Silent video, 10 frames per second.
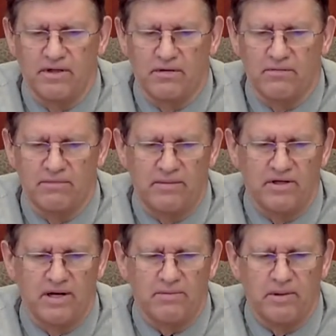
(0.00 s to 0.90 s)
maybe a
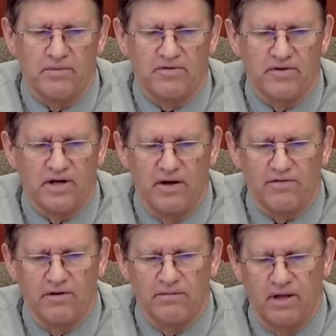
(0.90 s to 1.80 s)
couple members of the
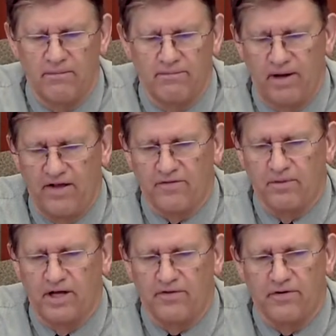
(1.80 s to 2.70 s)
council, possibly
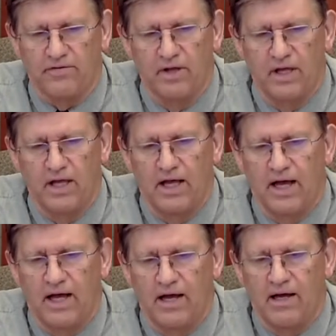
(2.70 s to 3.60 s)
others,
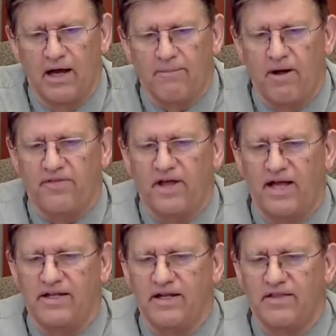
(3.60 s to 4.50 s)
about the
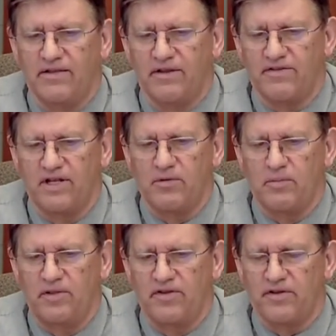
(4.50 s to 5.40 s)
idea that the city would
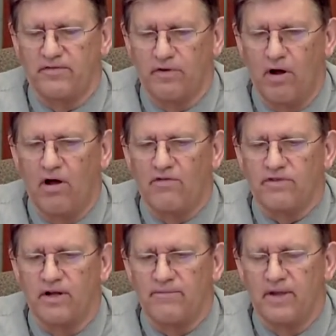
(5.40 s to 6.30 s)
be this involved
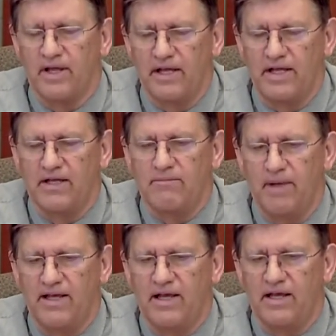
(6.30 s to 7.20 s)
in
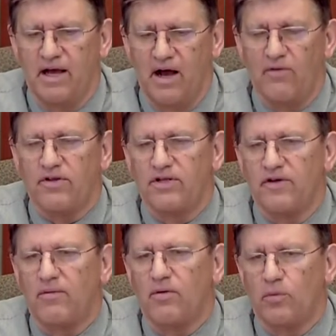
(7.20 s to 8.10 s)
making housing
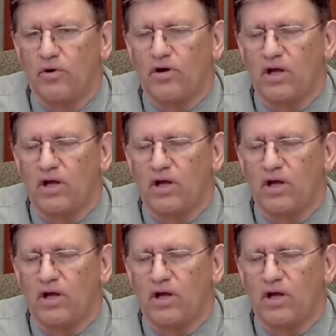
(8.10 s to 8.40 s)
development work.